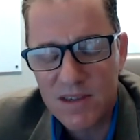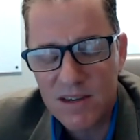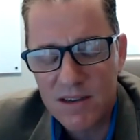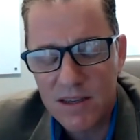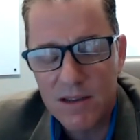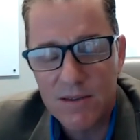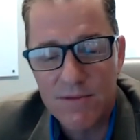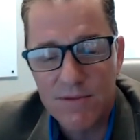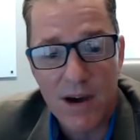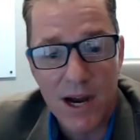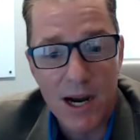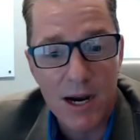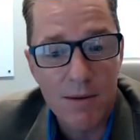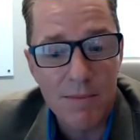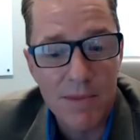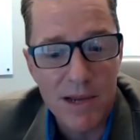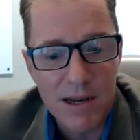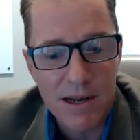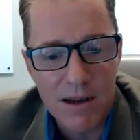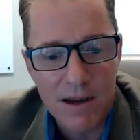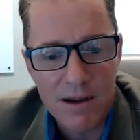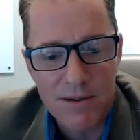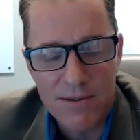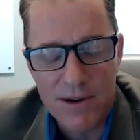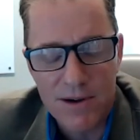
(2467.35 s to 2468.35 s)
environment
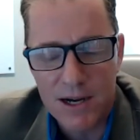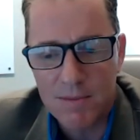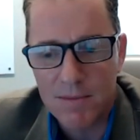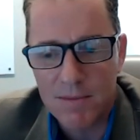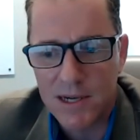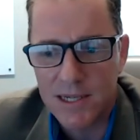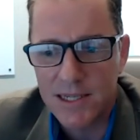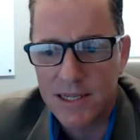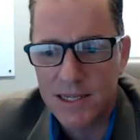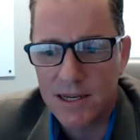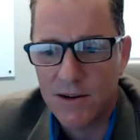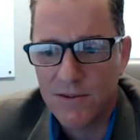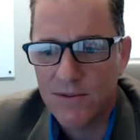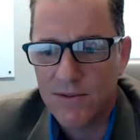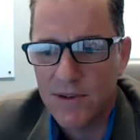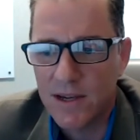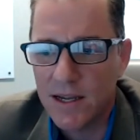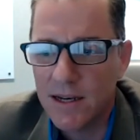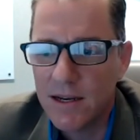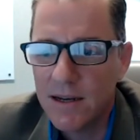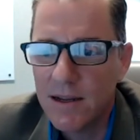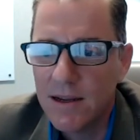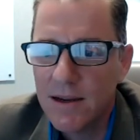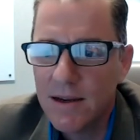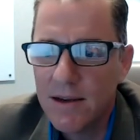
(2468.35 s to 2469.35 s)
I find myself in.